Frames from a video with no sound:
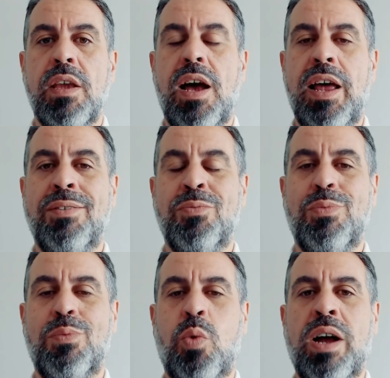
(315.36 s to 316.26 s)
and
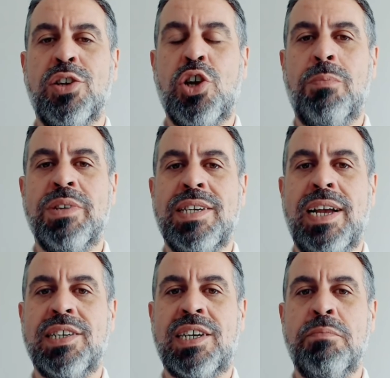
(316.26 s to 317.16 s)
one
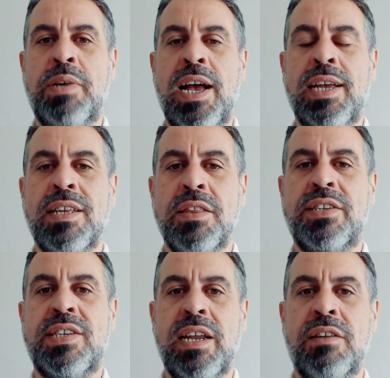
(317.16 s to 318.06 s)
commentator compared the
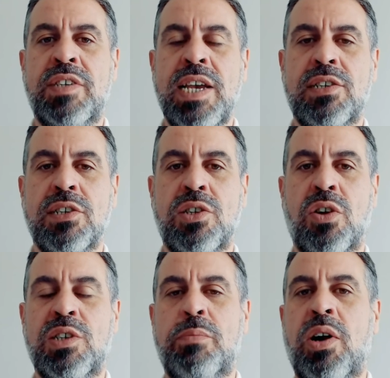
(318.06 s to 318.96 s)
selling of Tesla
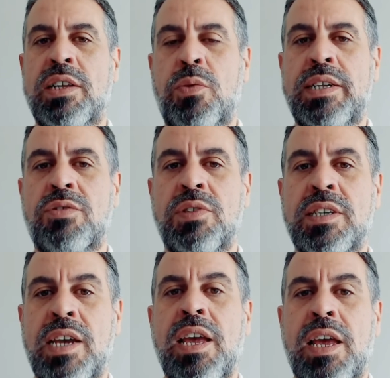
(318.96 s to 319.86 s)
stock to buy Twitter
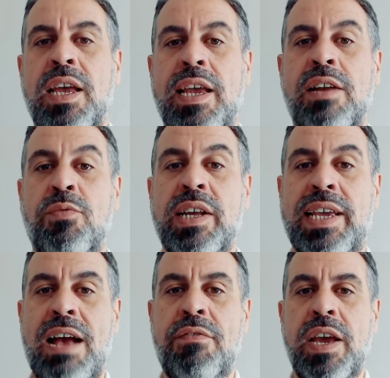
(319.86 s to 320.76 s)
as getting rid of
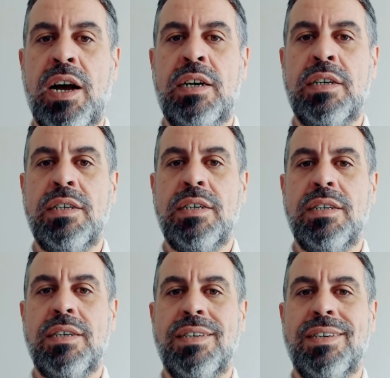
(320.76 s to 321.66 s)
caviar,
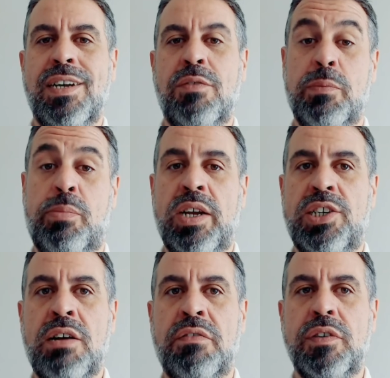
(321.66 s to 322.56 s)
to buy
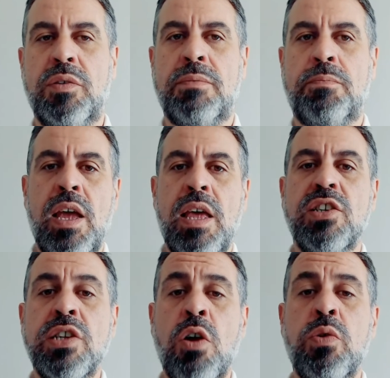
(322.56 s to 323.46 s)
junk food.
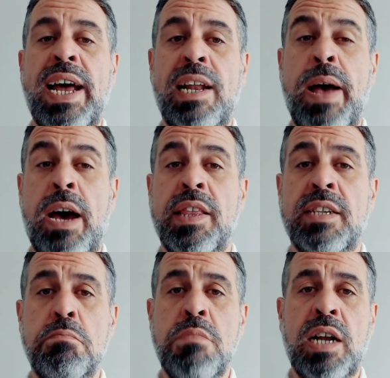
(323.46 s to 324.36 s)
There's no doubt about it,
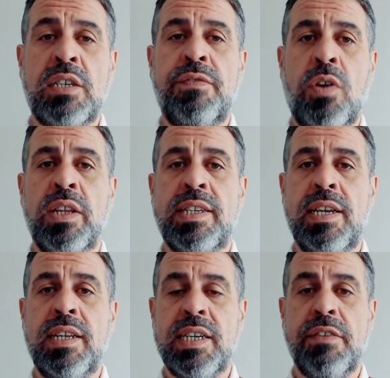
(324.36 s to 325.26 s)
there's much
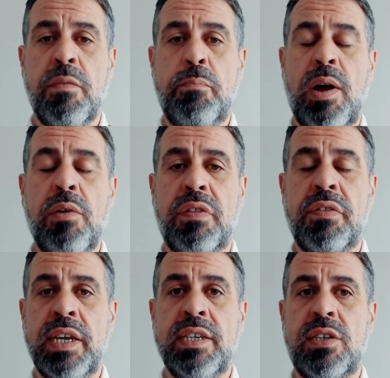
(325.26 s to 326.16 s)
volatility for both
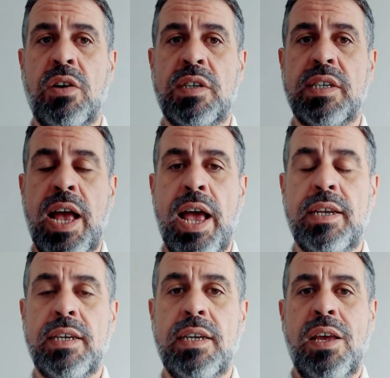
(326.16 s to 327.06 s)
of these stocks
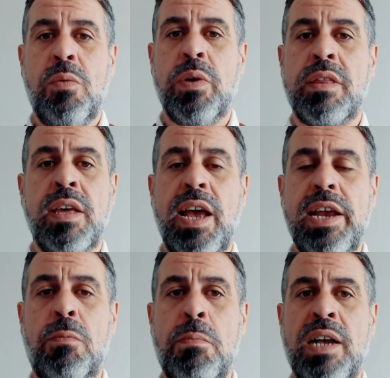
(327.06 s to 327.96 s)
ahead. With
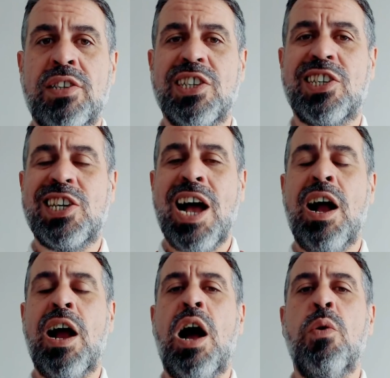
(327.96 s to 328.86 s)
Elon Musk's
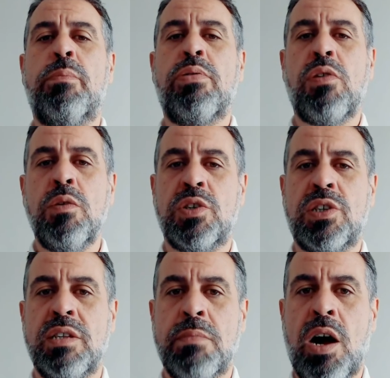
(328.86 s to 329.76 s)
gung-ho
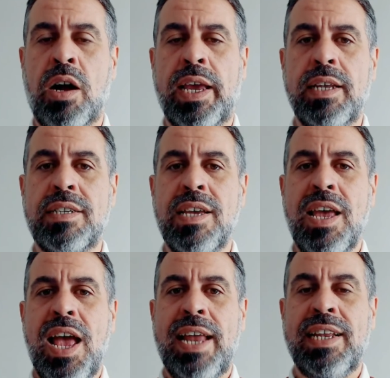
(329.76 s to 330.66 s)
approach to the markets
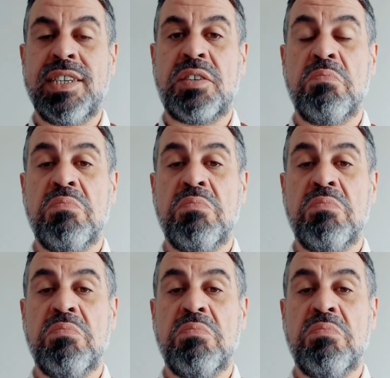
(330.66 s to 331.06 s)
and his